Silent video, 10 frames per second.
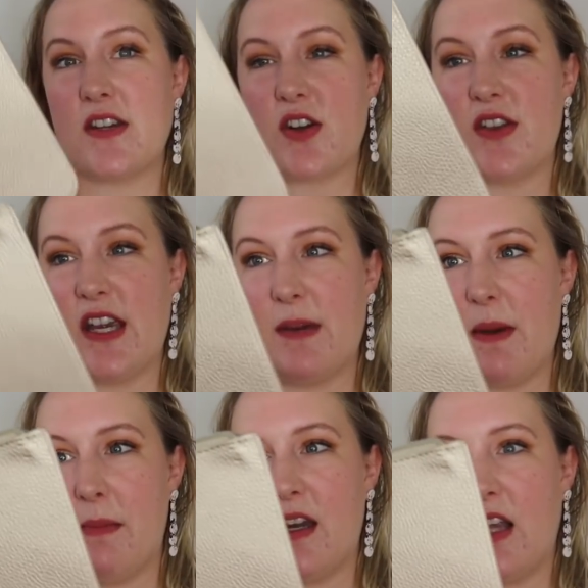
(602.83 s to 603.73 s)
things, or like
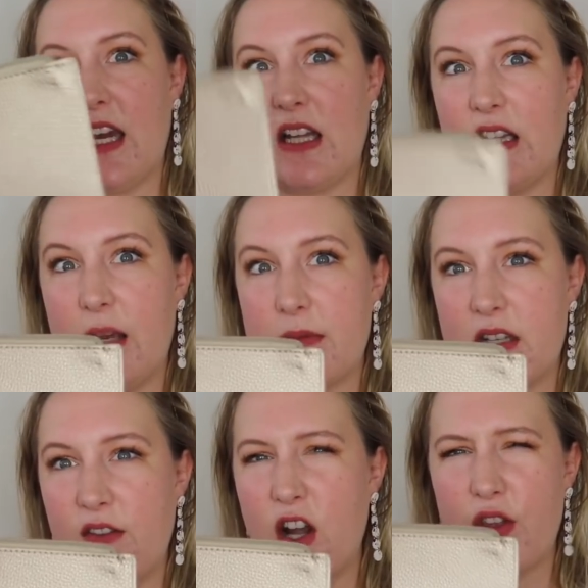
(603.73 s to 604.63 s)
maybe your like lip
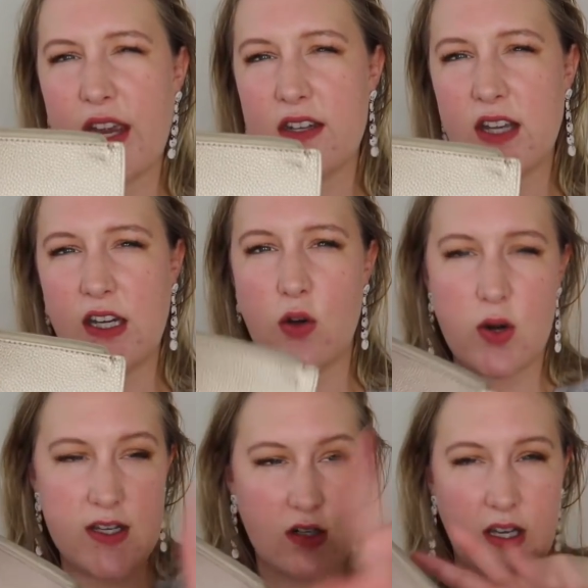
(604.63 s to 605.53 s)
stuff, you know, things like you
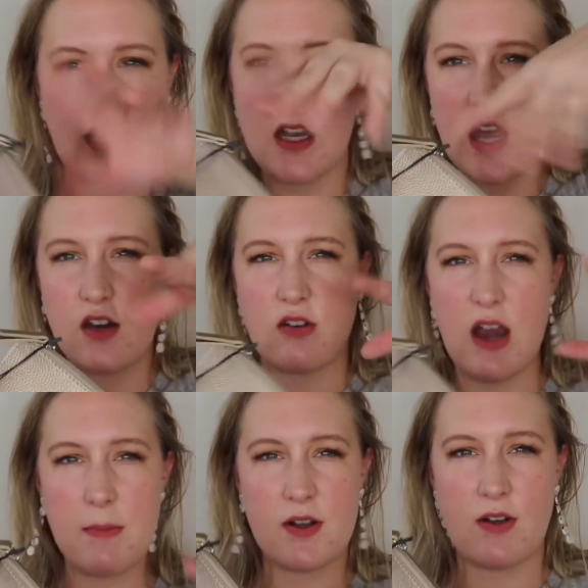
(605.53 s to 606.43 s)
always are like
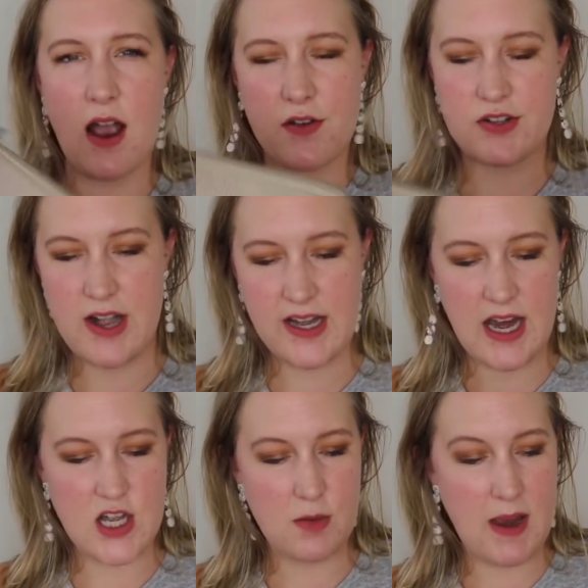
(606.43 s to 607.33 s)
grabbing around trying to
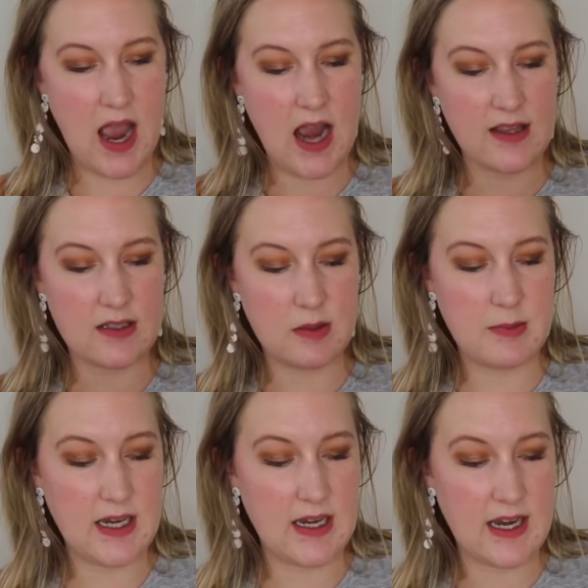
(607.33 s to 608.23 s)
get in your bag. This would
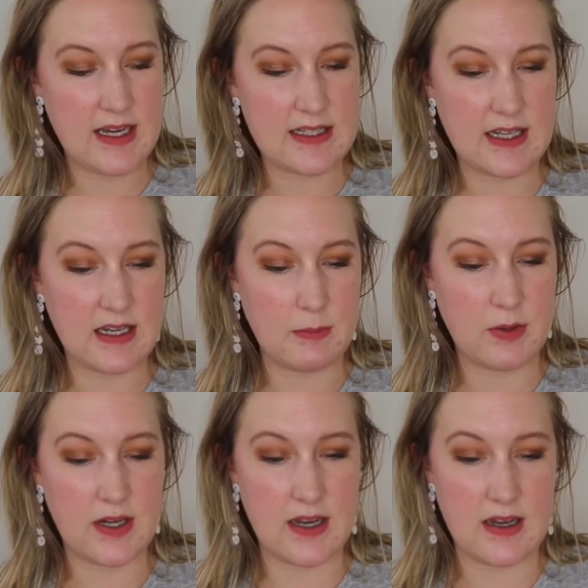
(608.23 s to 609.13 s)
be a nice thing to
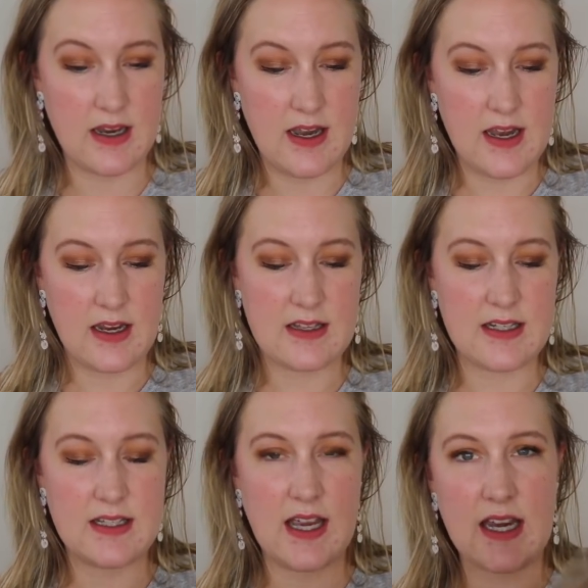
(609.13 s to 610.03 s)
put in, because
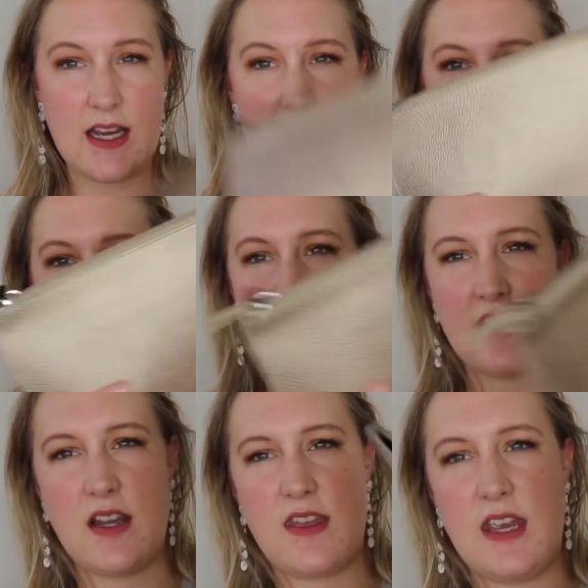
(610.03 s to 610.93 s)
it's like, it's
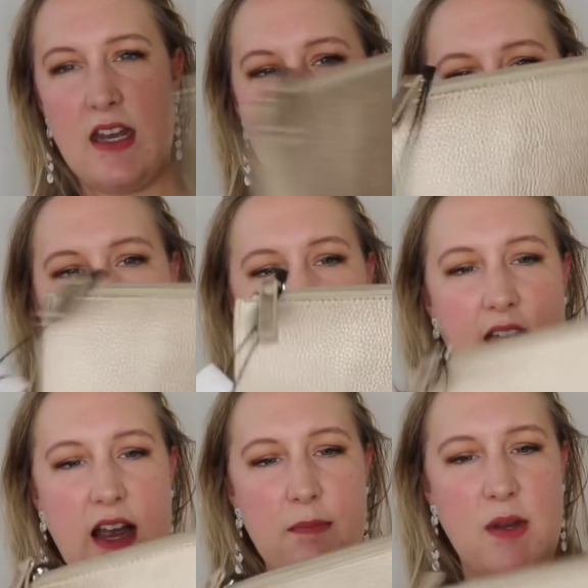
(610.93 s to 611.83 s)
really thin, and,
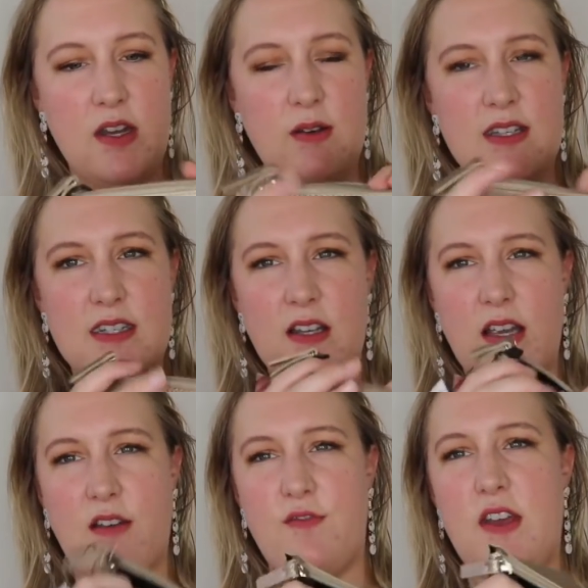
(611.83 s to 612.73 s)
and but you could still
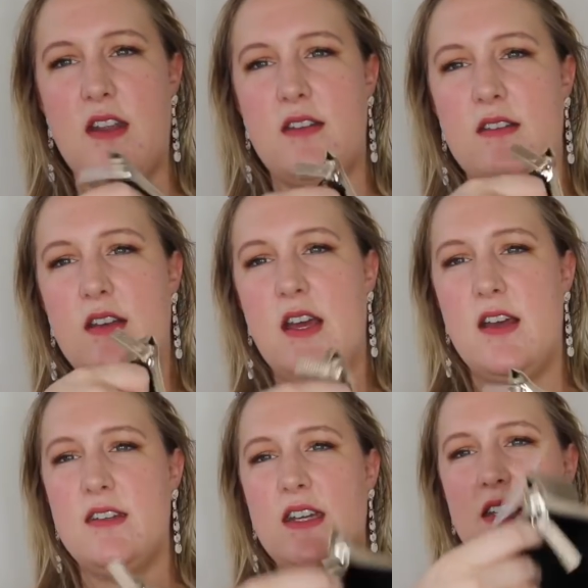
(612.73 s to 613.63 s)
like fit
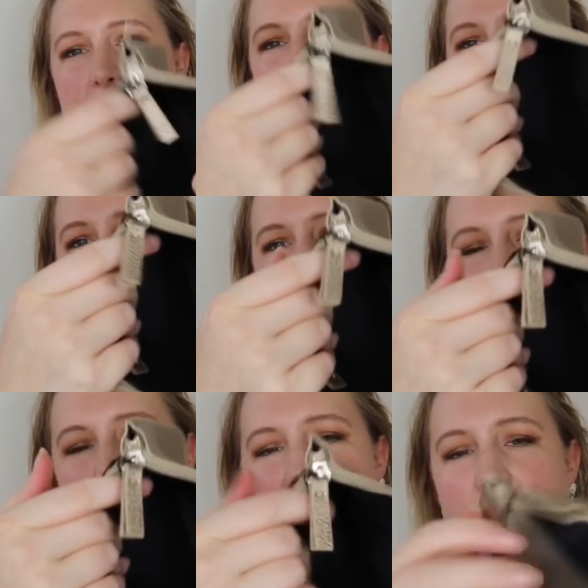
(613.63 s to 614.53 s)
a decent amount of things
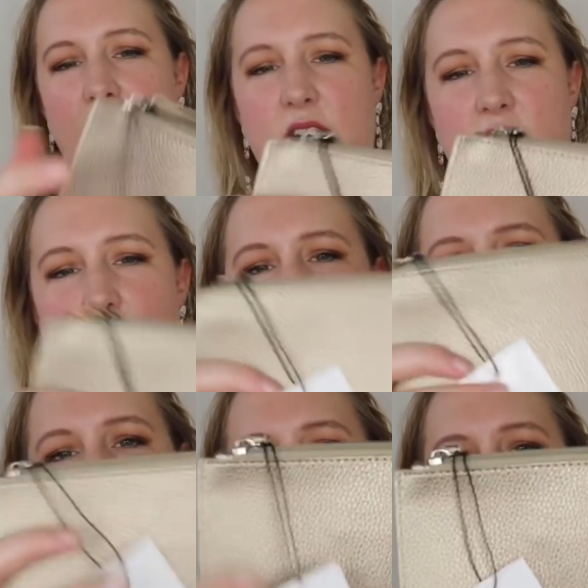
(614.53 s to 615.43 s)
in there, and it's big
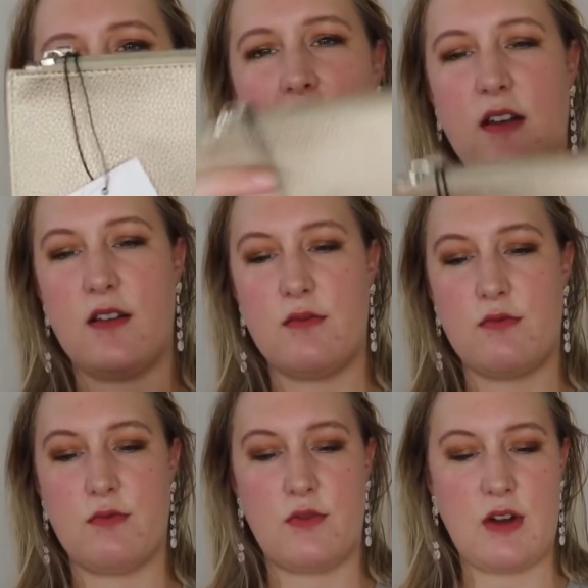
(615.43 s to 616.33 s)
enough to be able
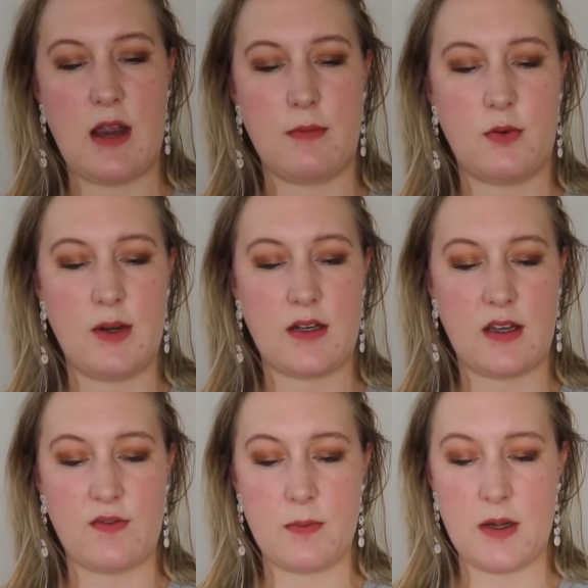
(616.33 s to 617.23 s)
to grab
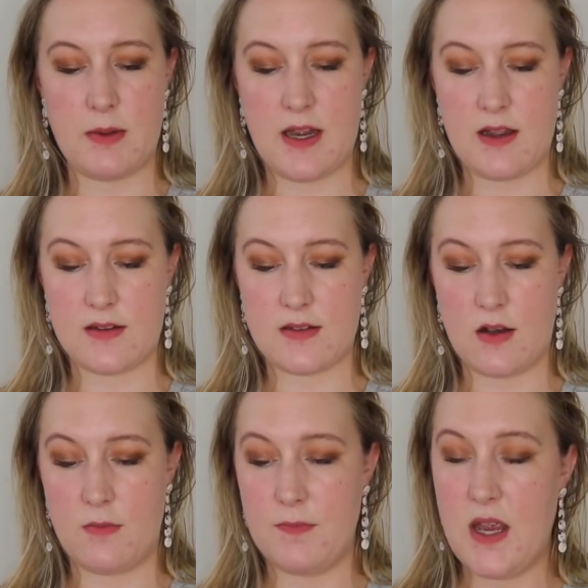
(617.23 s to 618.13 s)
quickly from your bag.
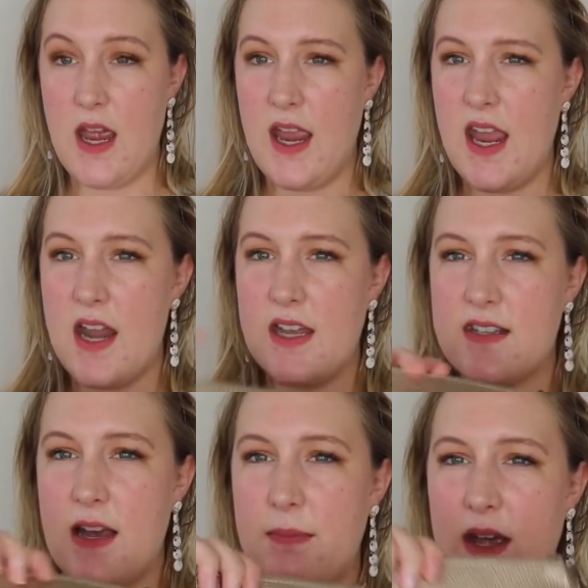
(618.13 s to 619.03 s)
So, yeah, and
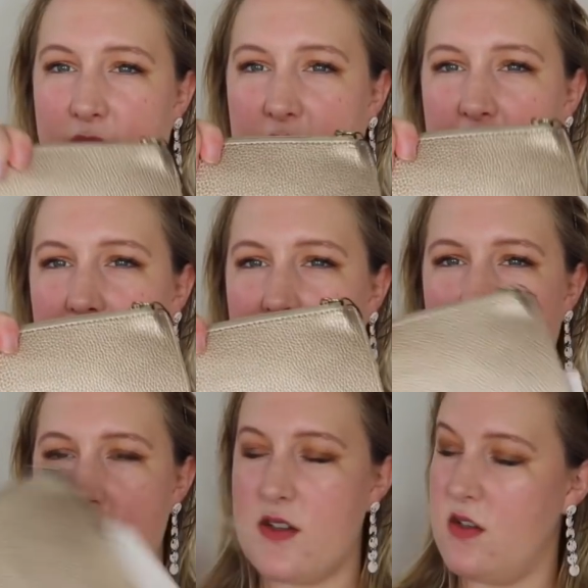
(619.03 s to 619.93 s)
it's not bad for a little
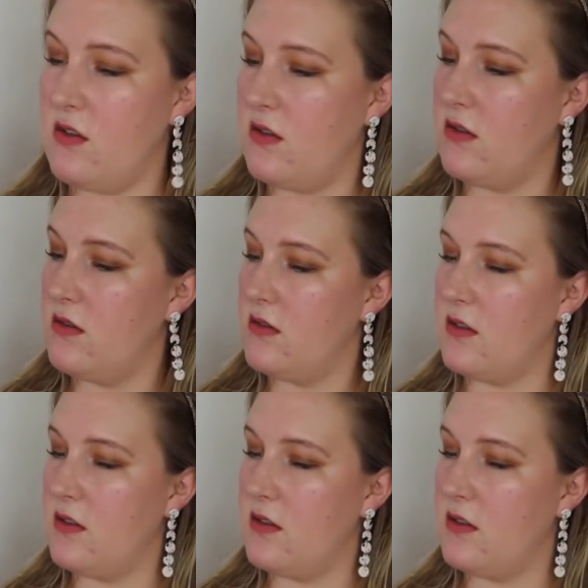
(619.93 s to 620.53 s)
clutch too.